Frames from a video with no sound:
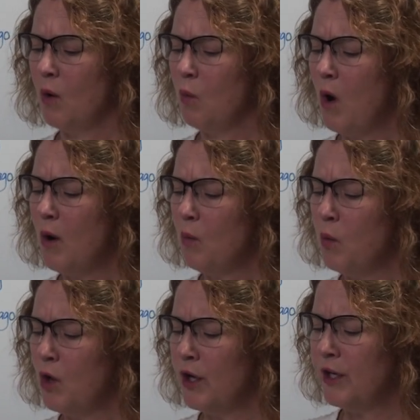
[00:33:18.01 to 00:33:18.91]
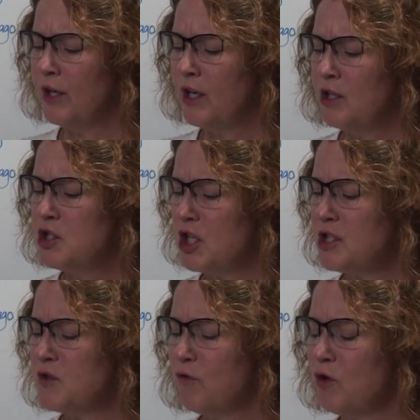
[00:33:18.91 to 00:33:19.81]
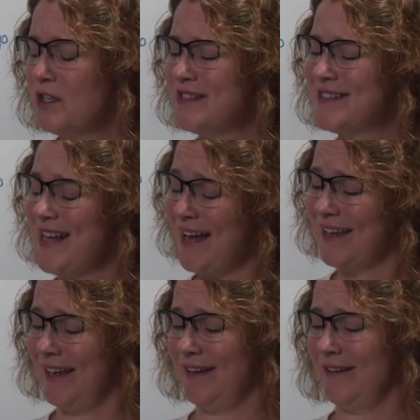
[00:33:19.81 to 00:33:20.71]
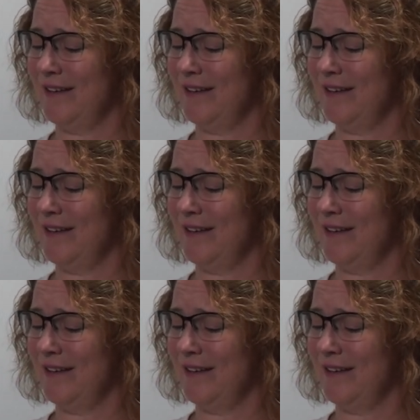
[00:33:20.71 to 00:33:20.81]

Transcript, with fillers: What would, just for a second,